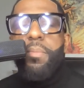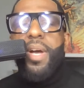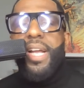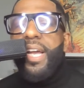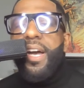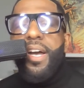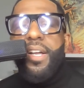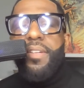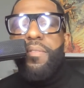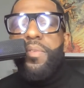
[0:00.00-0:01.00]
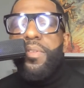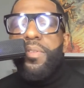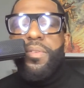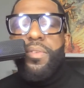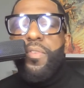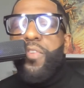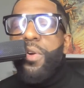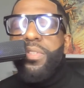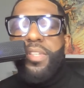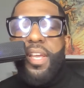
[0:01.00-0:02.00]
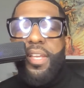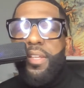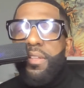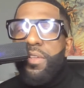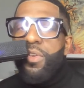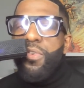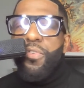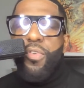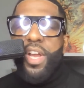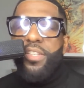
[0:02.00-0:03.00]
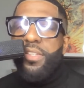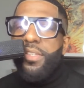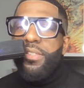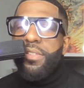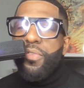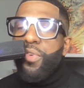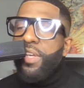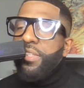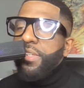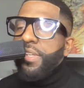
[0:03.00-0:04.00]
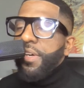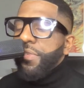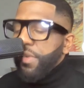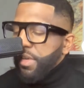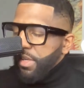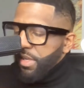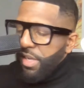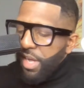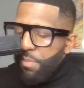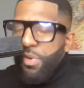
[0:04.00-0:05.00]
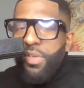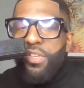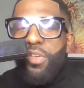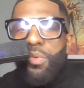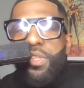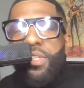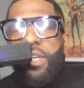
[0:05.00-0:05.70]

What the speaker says: but my God, first date, freshness, fresh to death. I'm putting this on